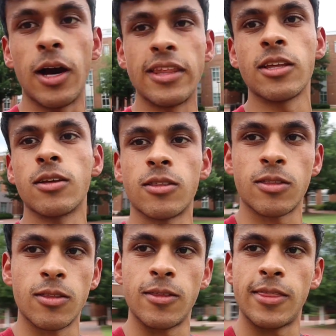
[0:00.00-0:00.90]
So I think
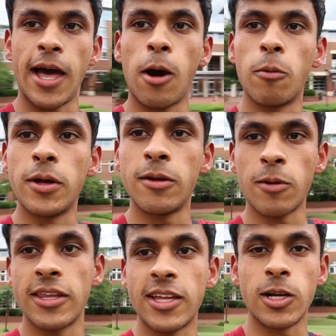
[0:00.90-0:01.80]
that one
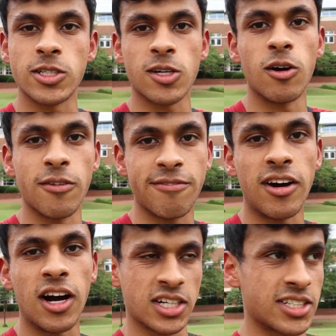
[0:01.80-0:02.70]
right there is called
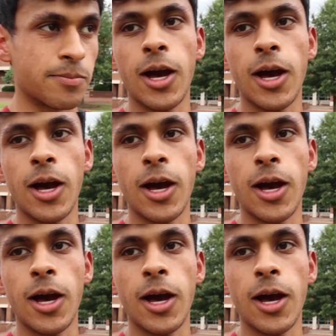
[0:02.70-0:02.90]
Fox.